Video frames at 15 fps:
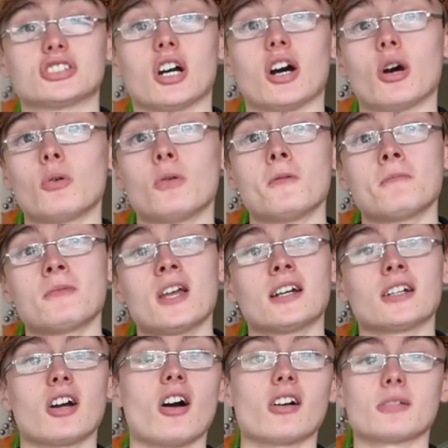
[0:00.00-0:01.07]
so
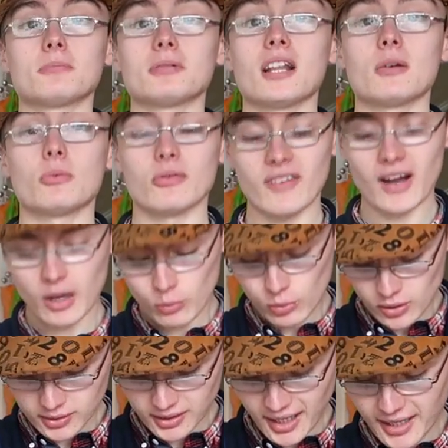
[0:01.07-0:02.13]
can't complain with that
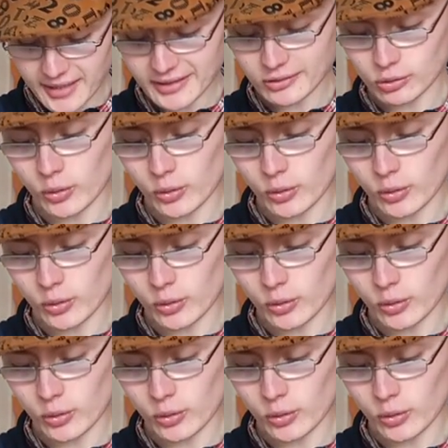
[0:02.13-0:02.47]
one. Nice